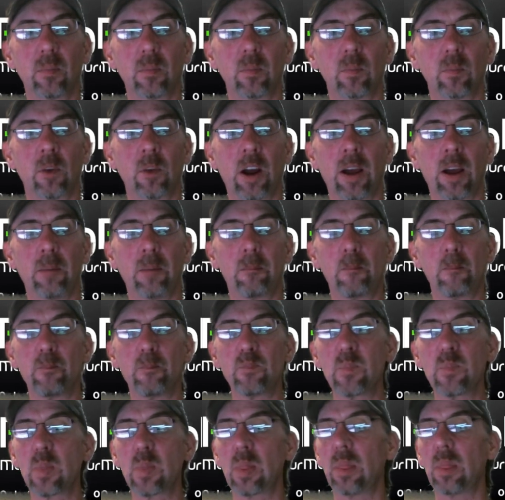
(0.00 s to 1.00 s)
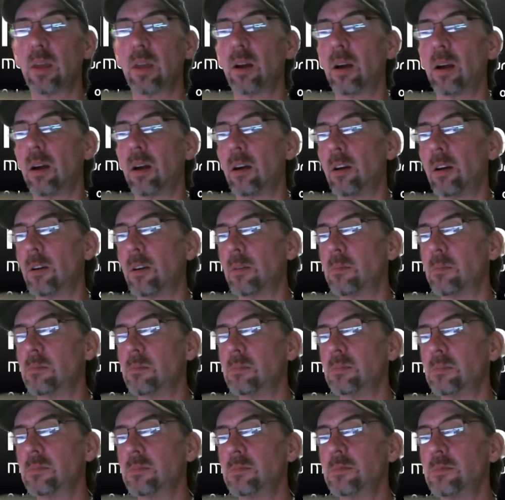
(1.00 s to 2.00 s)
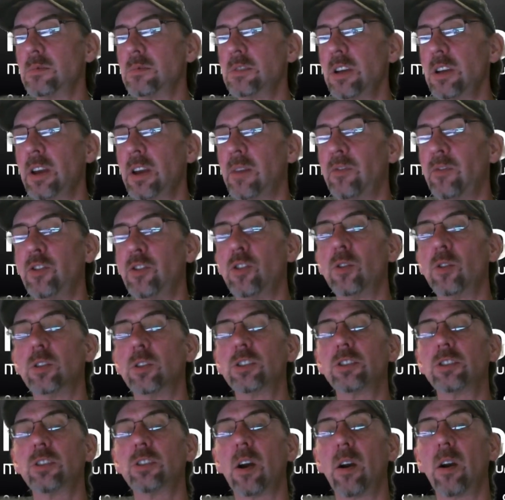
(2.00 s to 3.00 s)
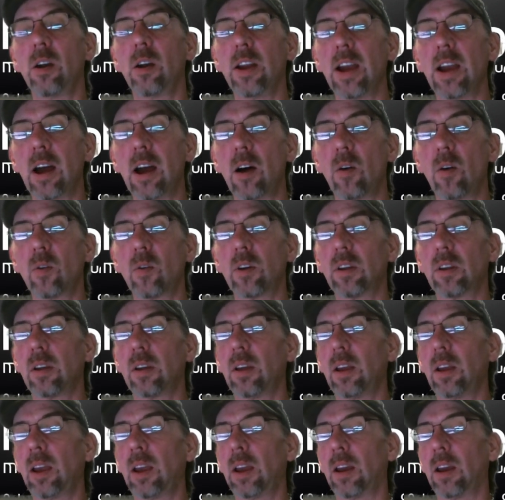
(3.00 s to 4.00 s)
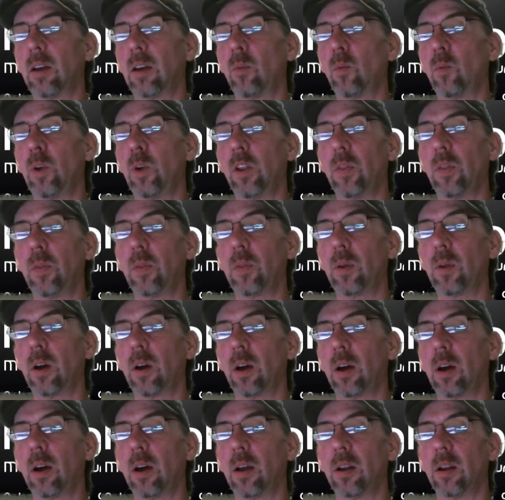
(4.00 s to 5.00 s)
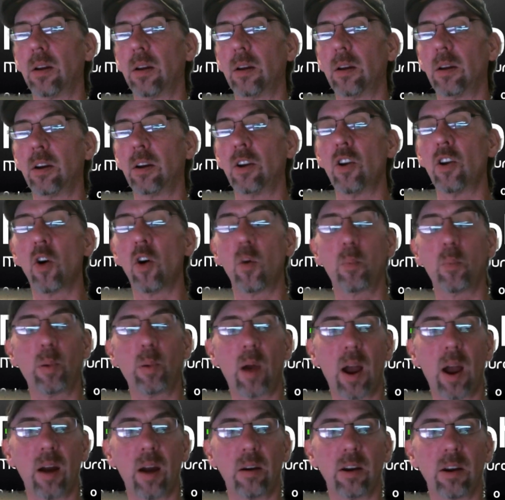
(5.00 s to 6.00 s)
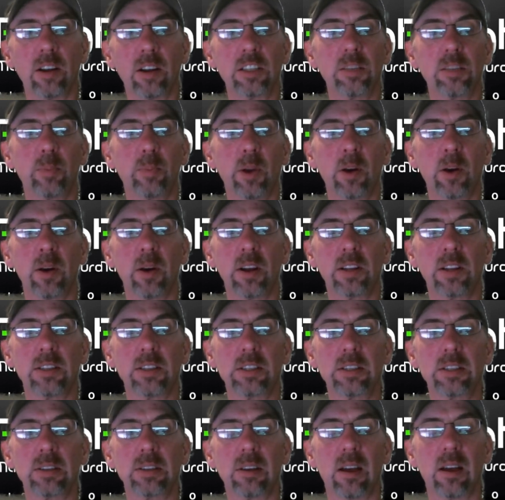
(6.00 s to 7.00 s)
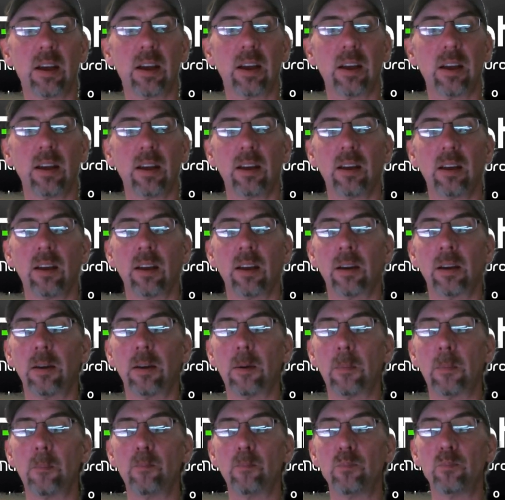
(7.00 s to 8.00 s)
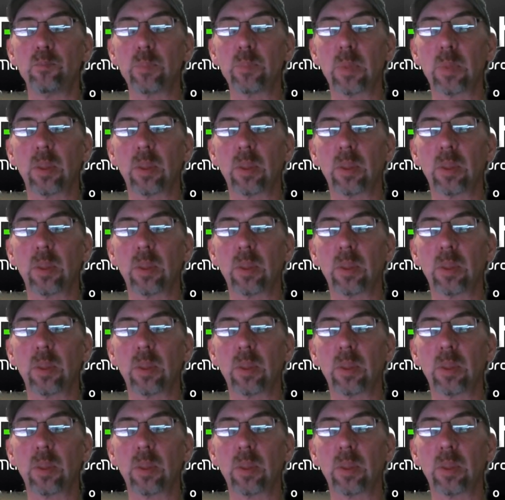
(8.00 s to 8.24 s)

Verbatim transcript: right um, if you're starting out with uh, no prior experience um,